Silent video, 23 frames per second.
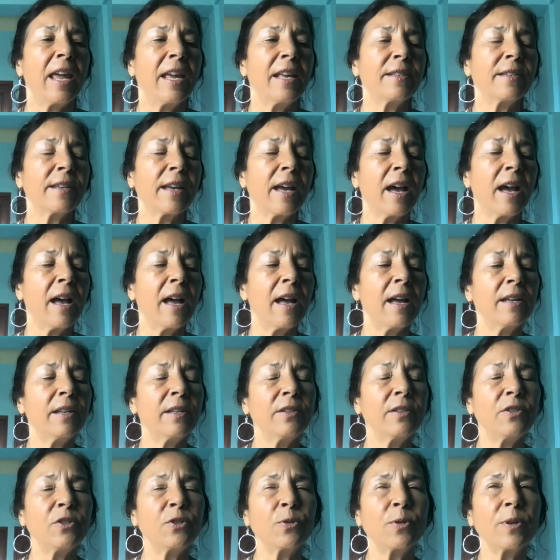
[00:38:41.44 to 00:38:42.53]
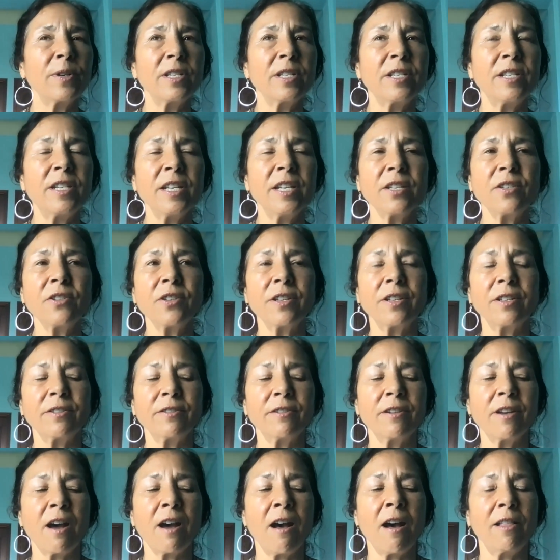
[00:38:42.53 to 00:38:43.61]
is a
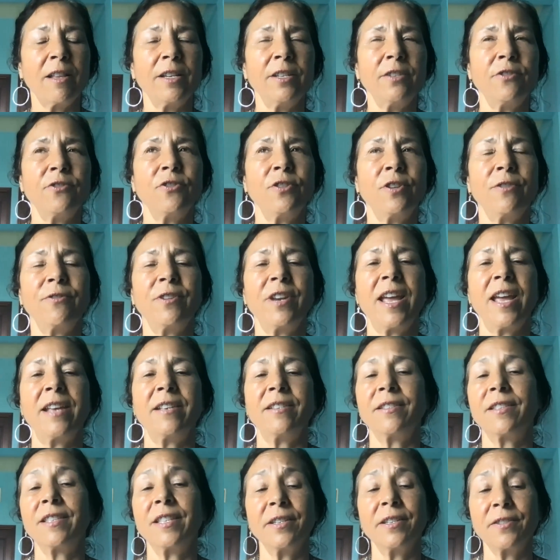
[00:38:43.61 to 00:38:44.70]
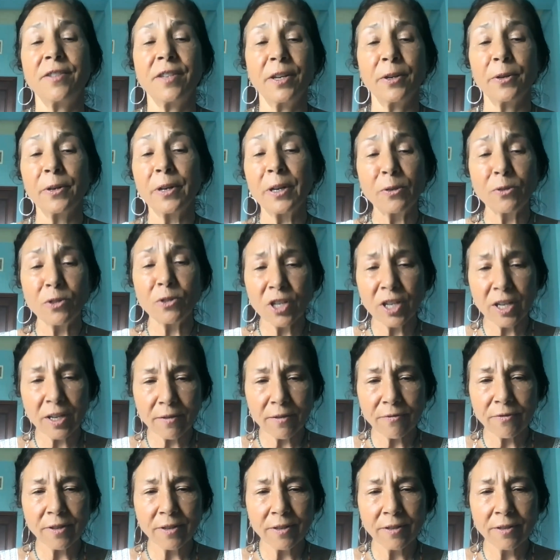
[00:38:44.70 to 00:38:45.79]
traditional knowledge known as the zero
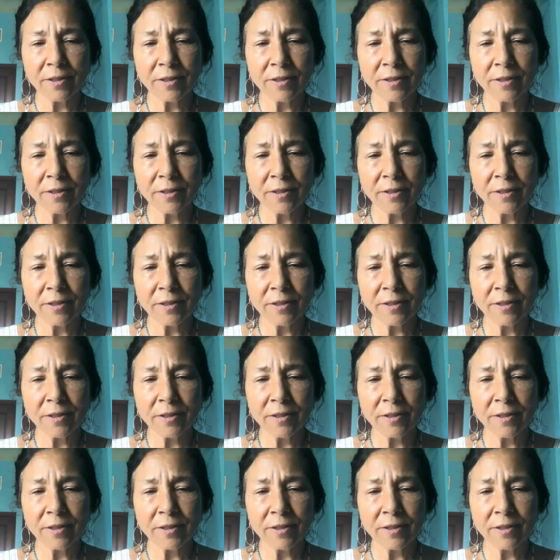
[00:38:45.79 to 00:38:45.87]
chief.